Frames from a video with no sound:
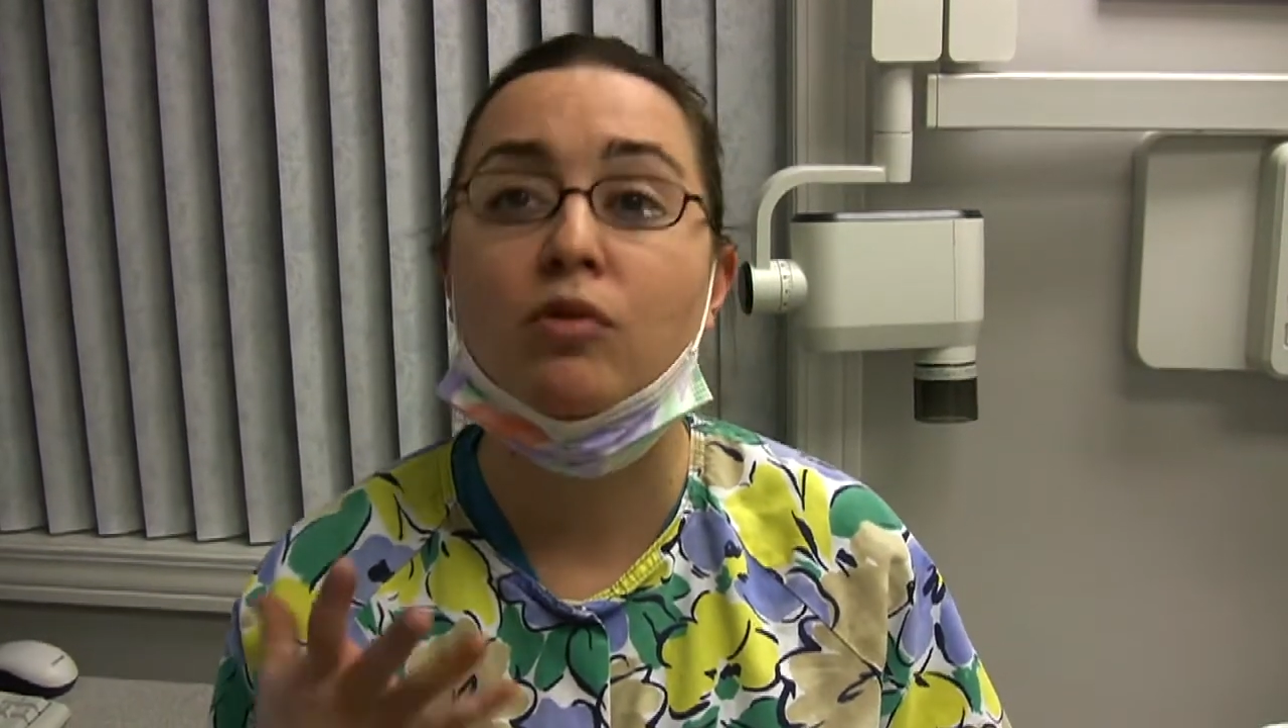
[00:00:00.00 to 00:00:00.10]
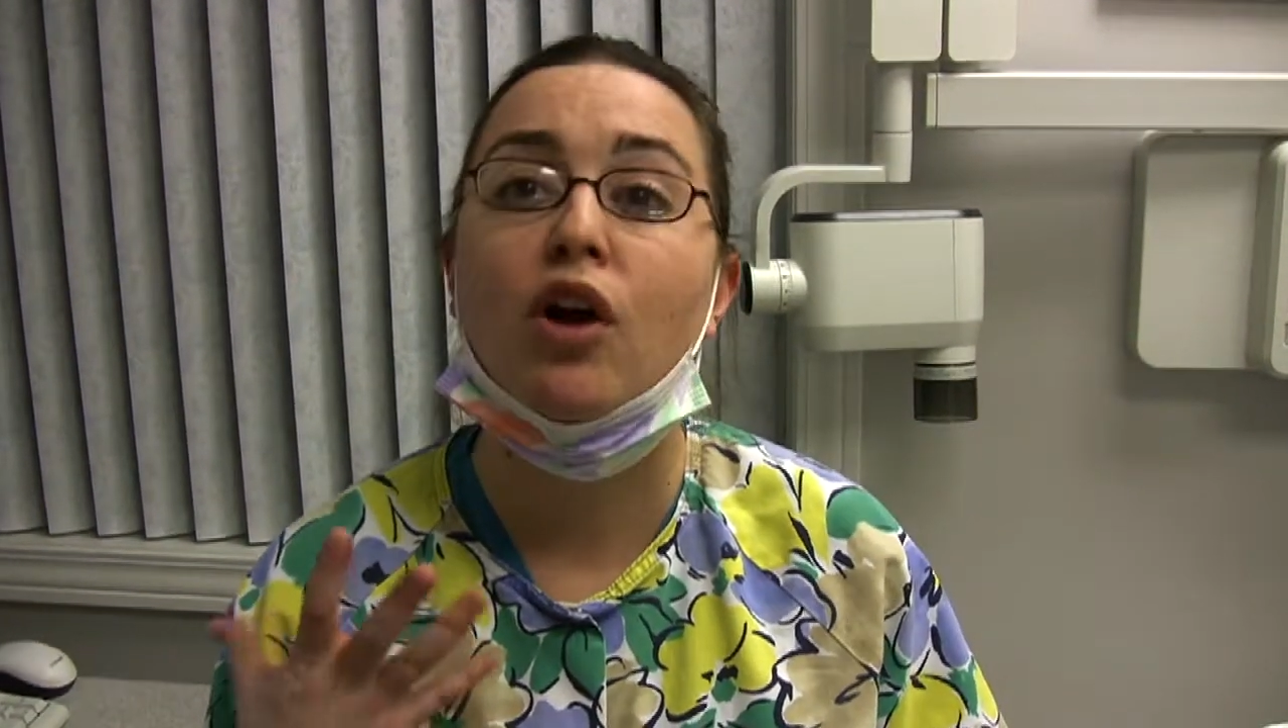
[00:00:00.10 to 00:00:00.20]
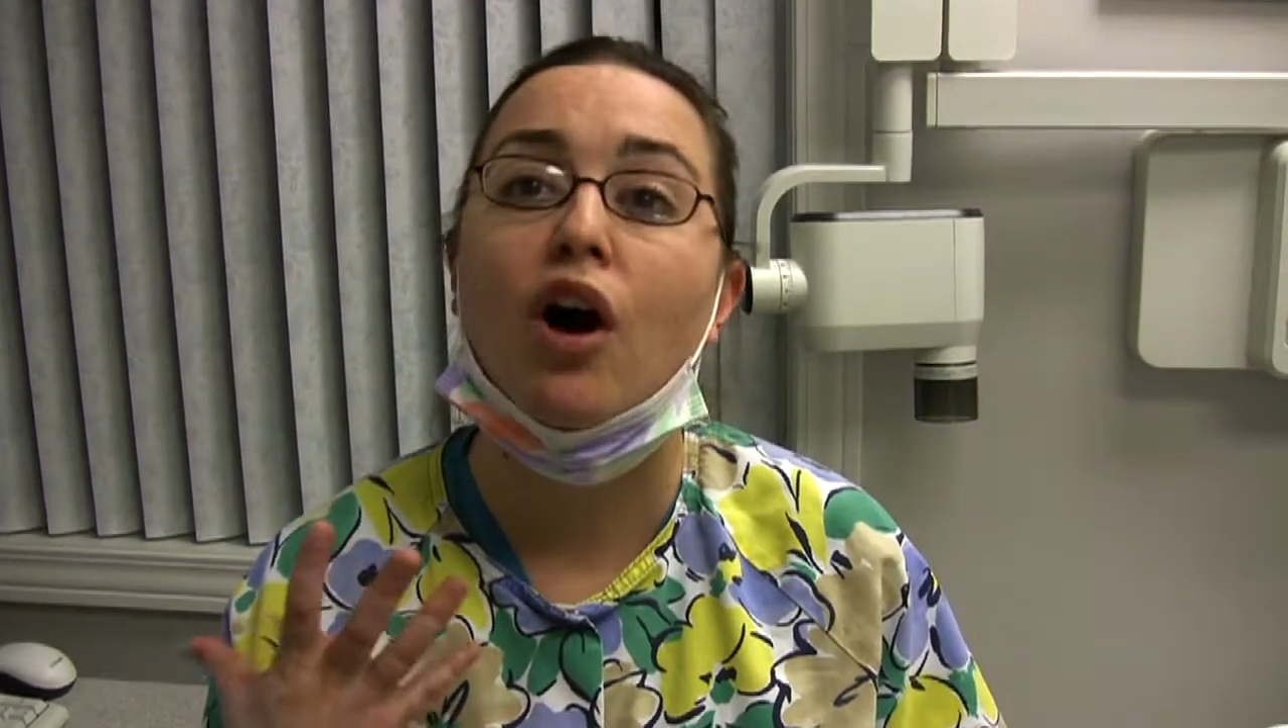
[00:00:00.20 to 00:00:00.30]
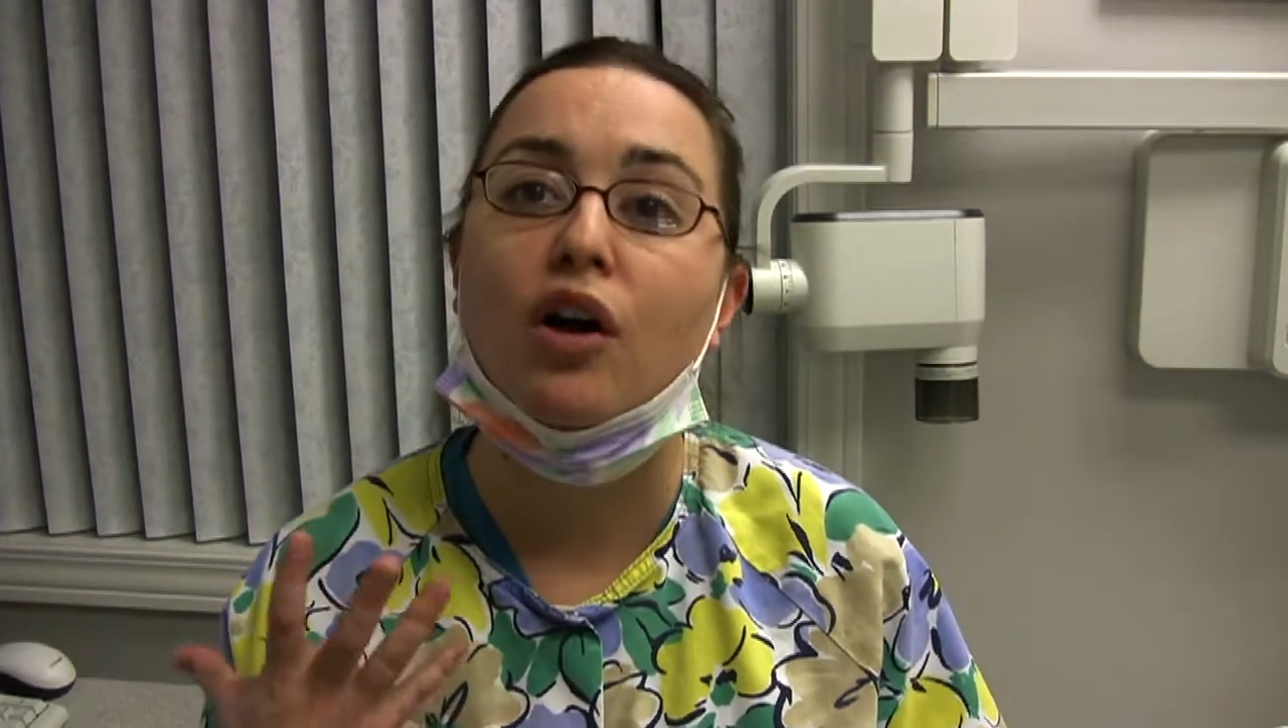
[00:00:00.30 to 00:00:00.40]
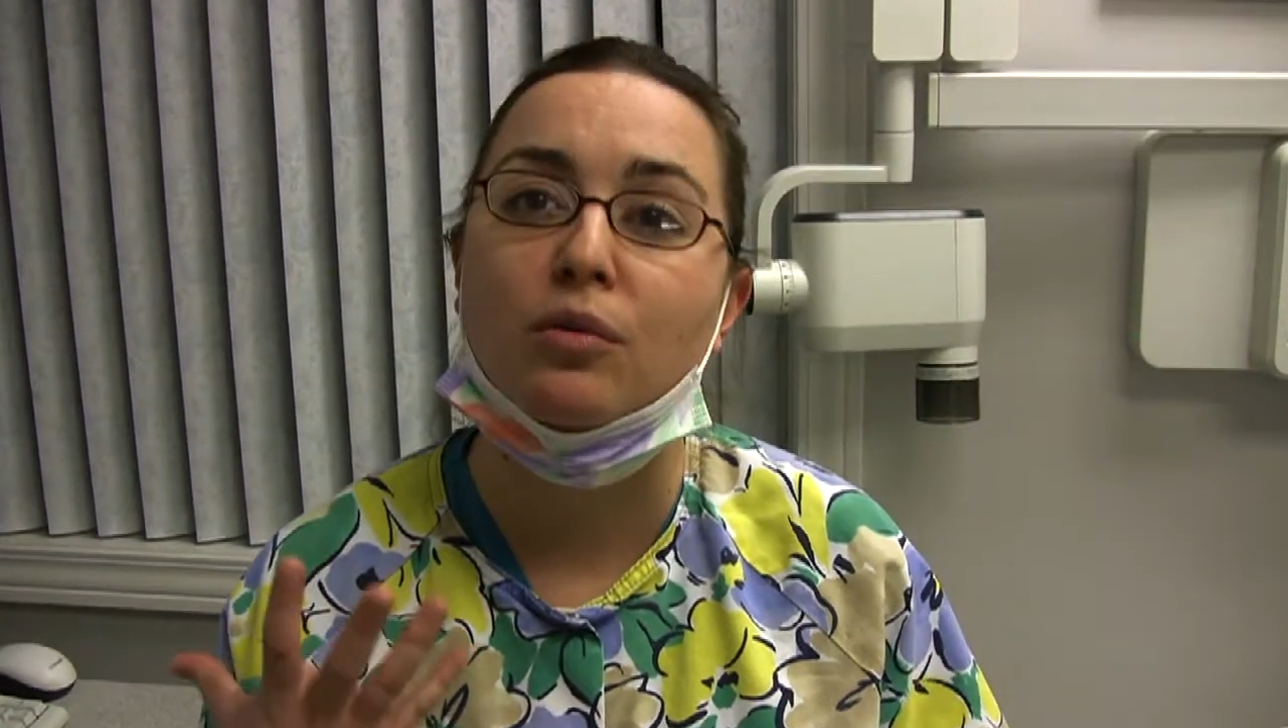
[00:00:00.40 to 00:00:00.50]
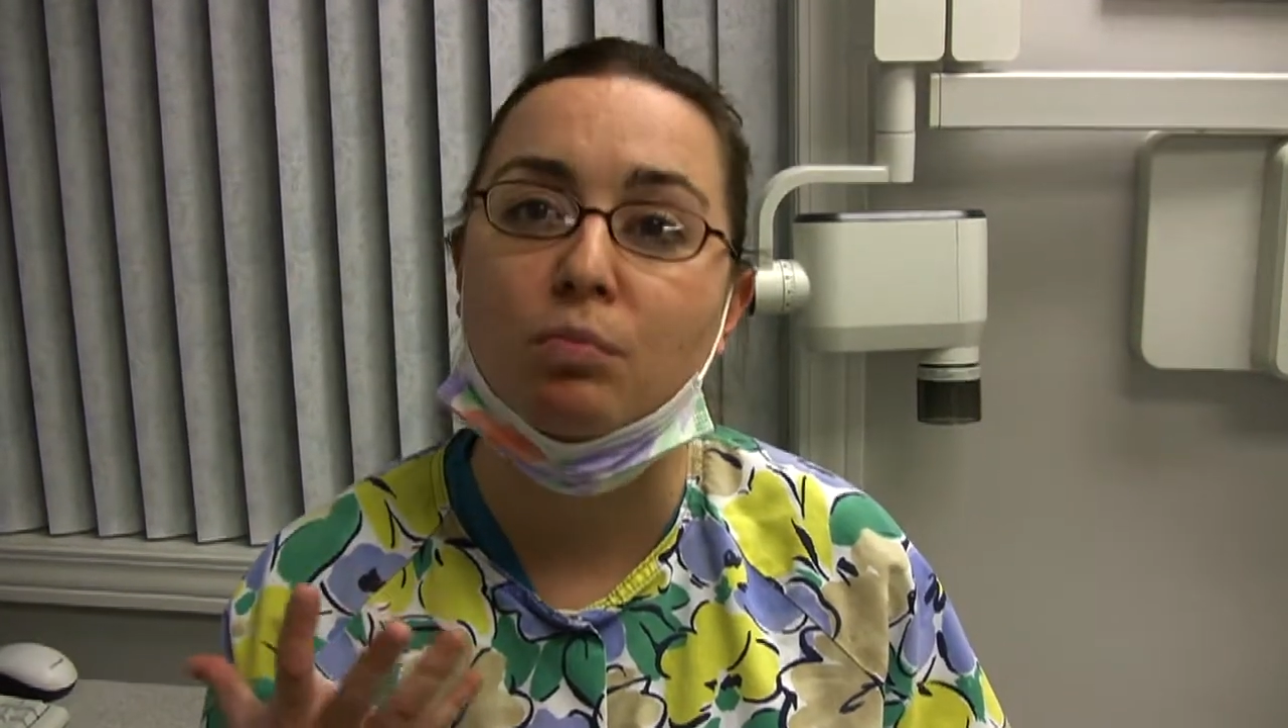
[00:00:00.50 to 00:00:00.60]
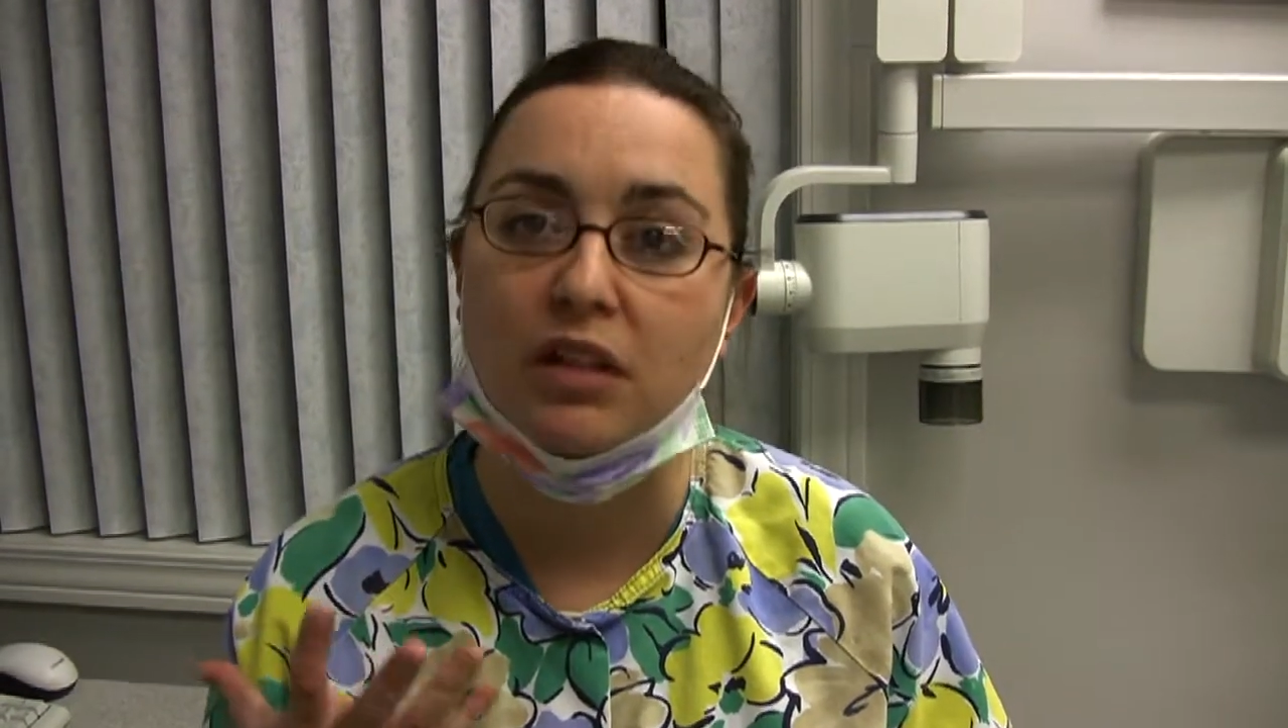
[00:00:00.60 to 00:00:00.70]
called